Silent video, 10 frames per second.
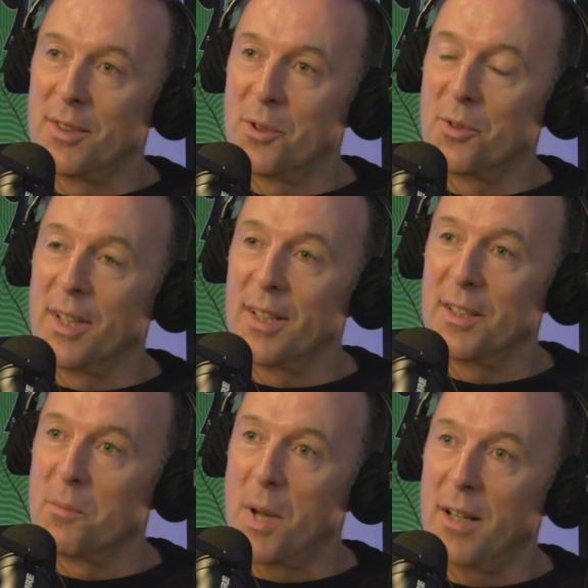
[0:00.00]

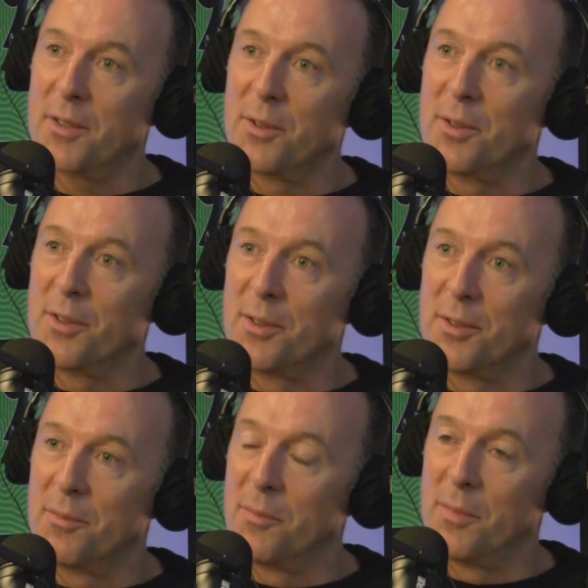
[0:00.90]
degrees and masters
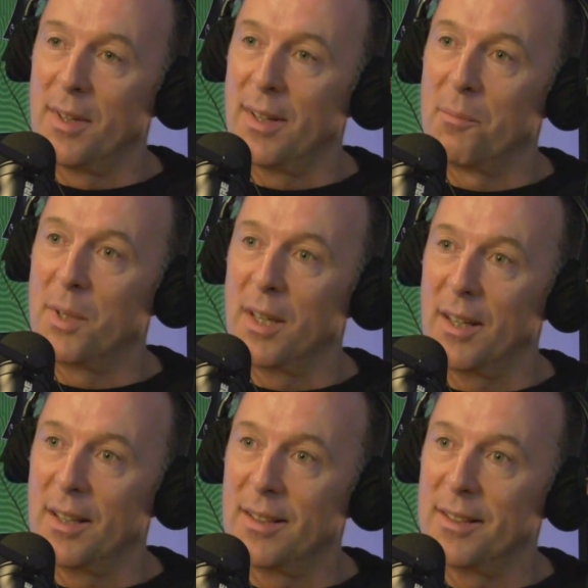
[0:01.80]
and
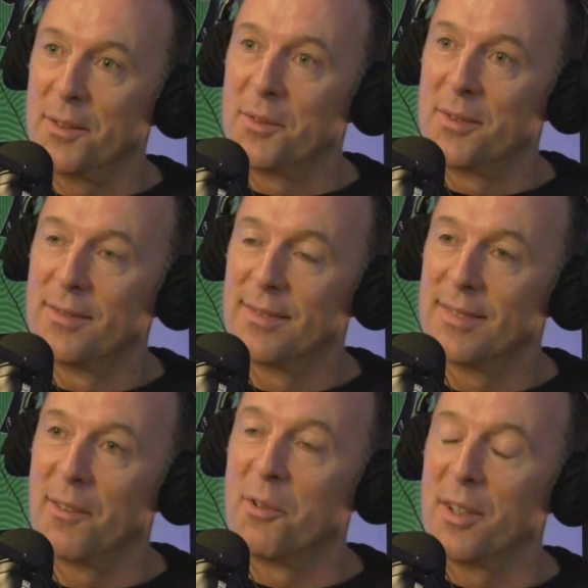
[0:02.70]
MBAs and
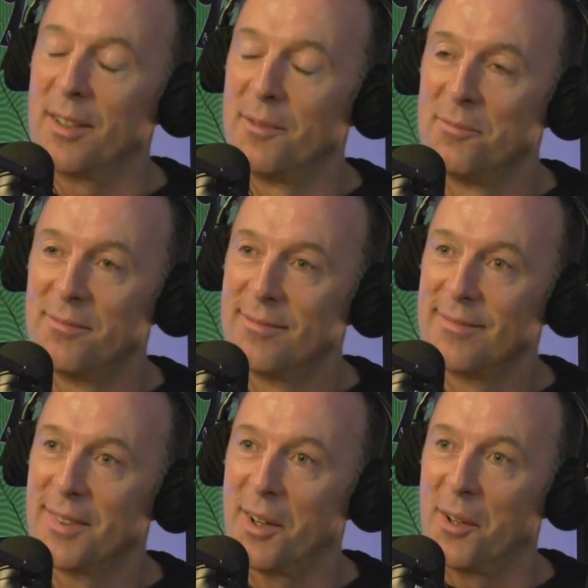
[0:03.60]
everything.
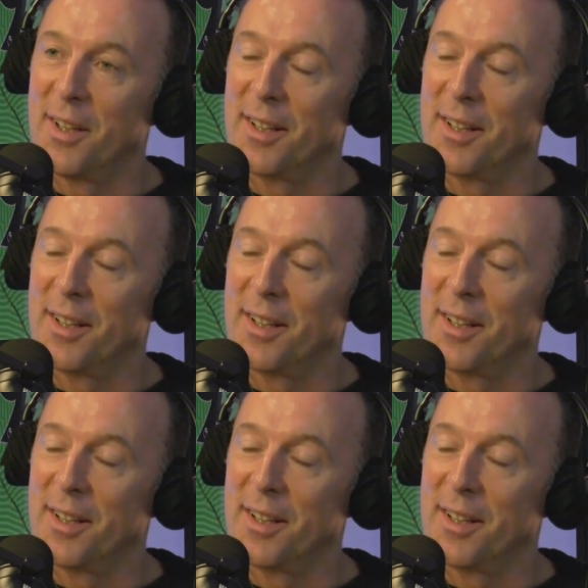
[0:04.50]
How did